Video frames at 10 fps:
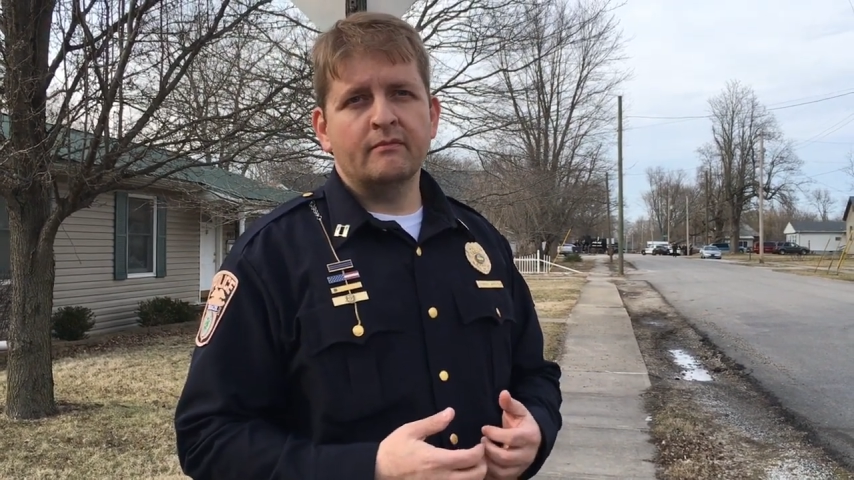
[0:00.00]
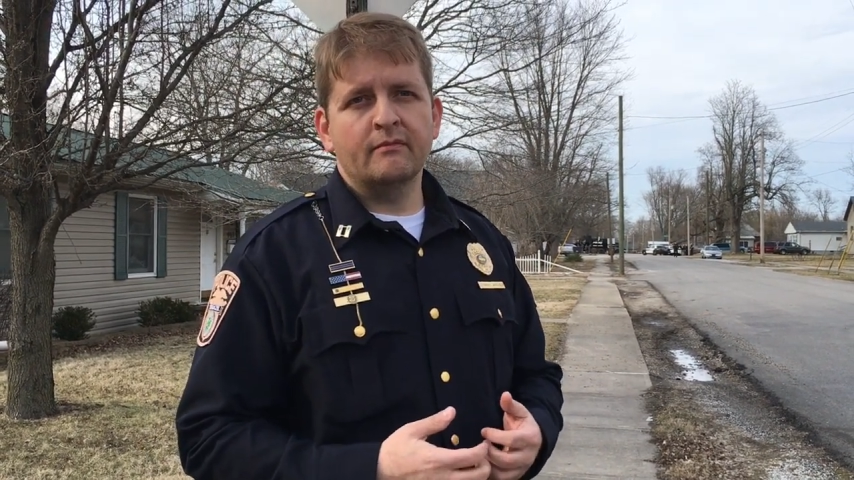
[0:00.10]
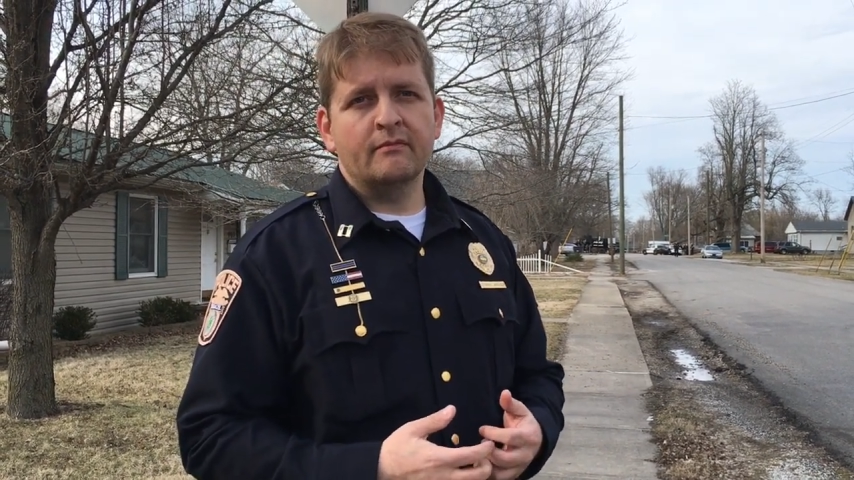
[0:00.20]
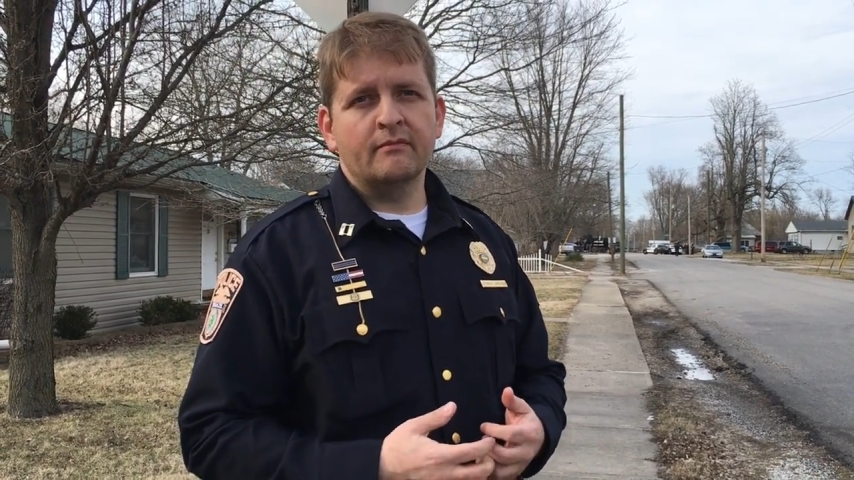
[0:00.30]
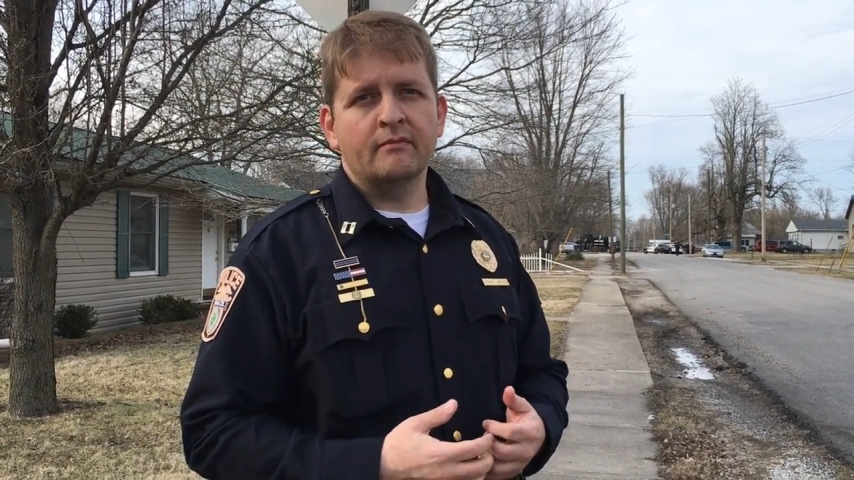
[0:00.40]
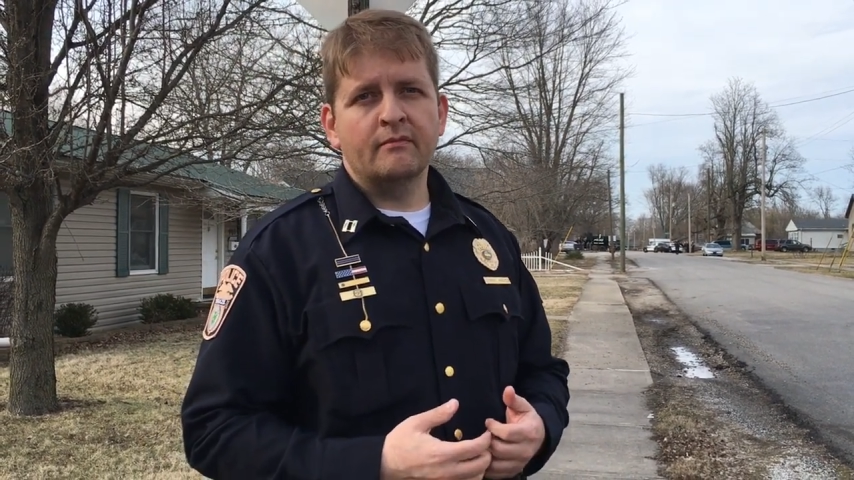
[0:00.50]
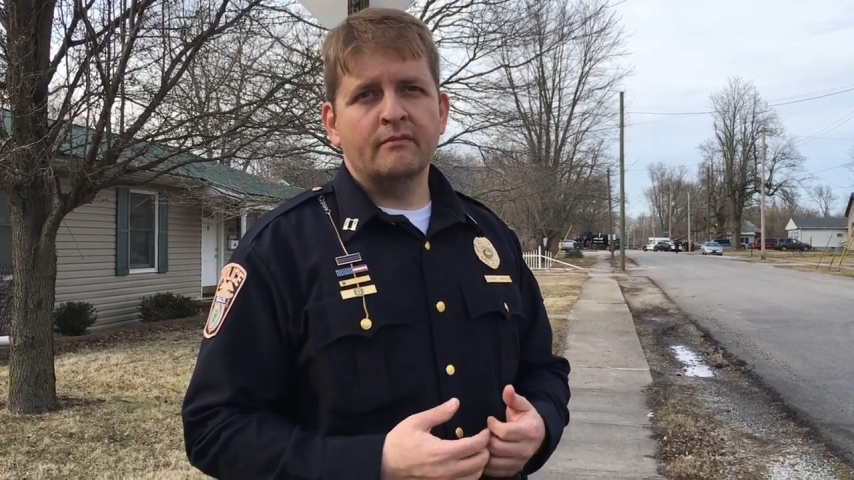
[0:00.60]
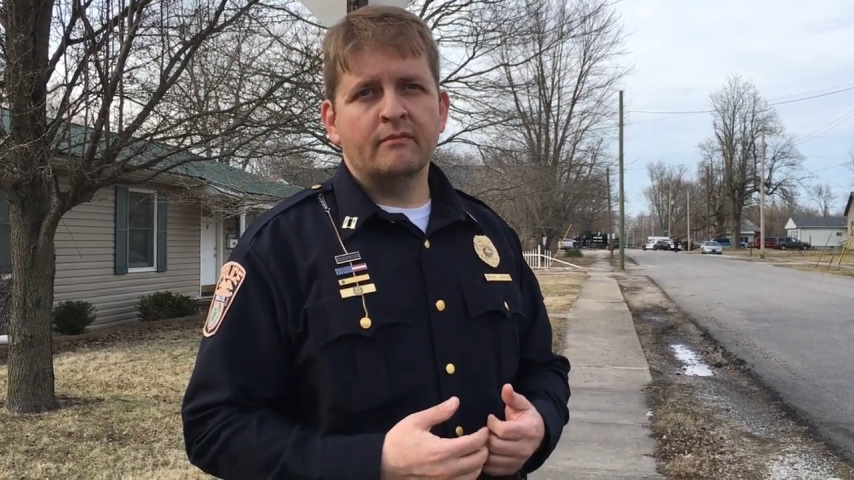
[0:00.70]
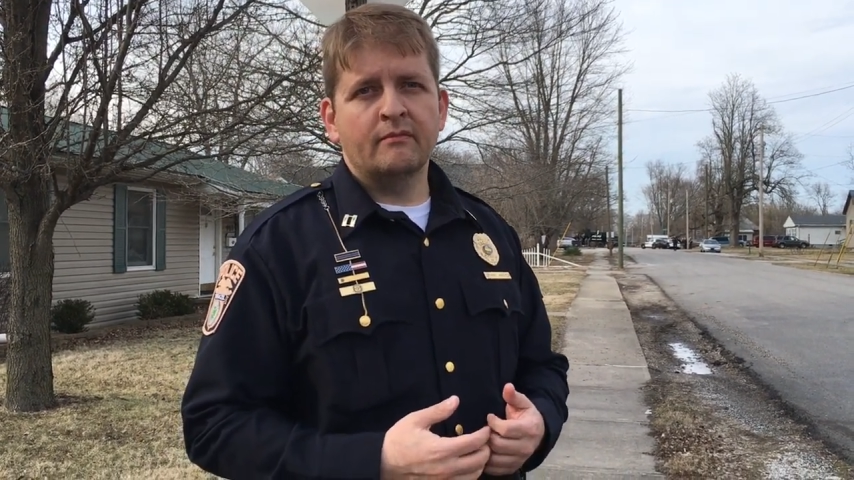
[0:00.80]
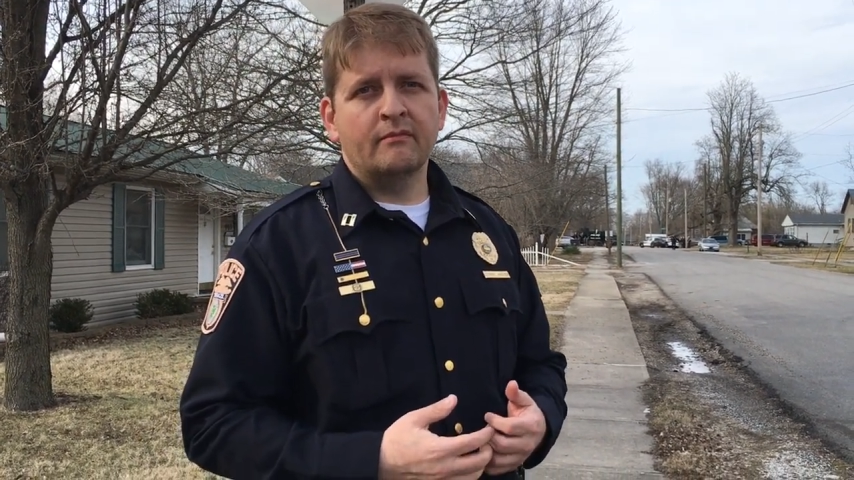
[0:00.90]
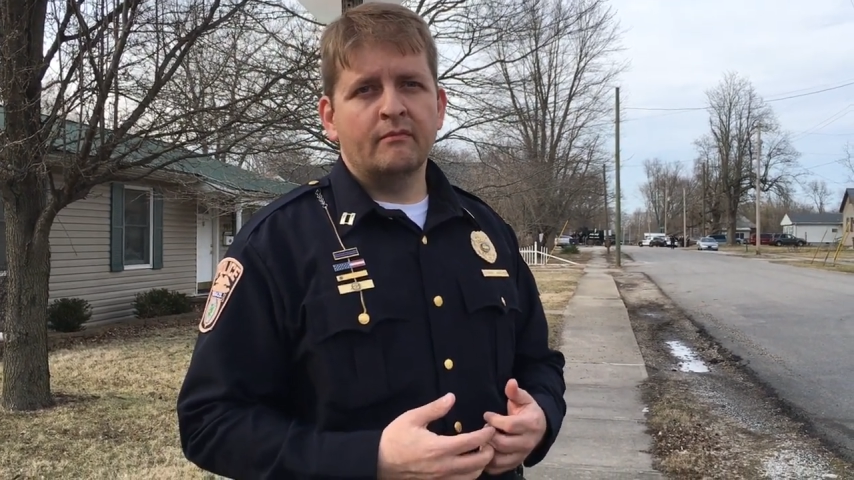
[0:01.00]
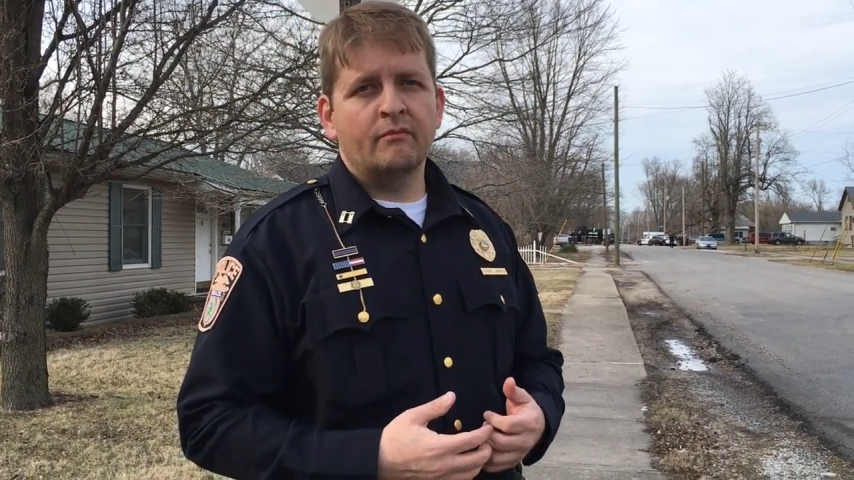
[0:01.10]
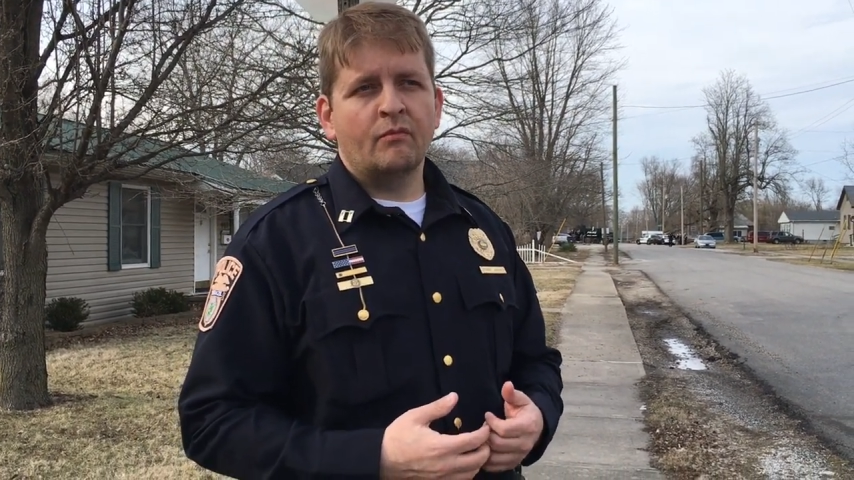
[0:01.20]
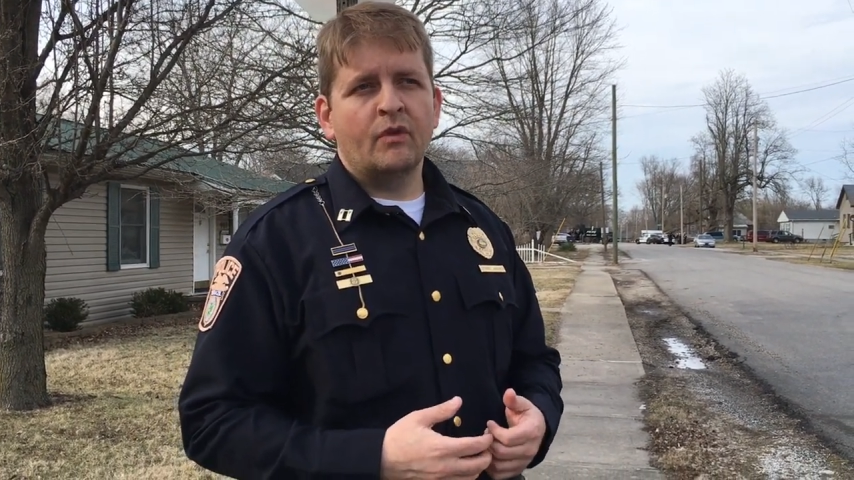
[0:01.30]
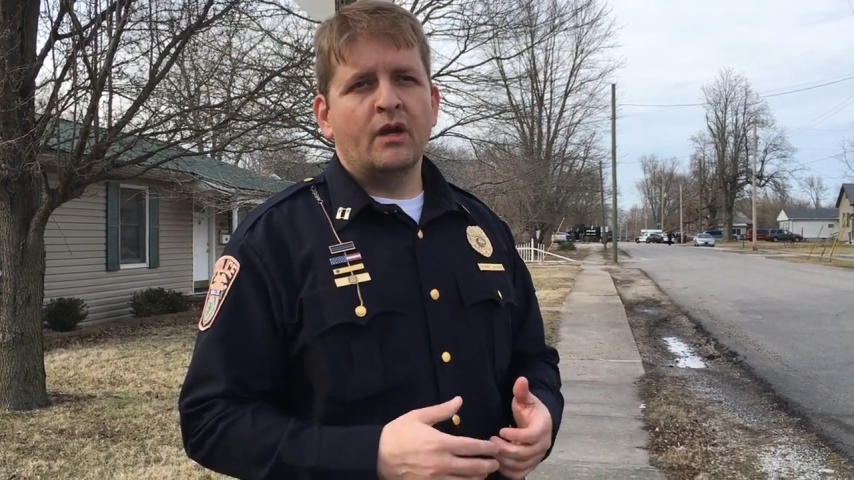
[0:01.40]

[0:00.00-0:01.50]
people coming to the area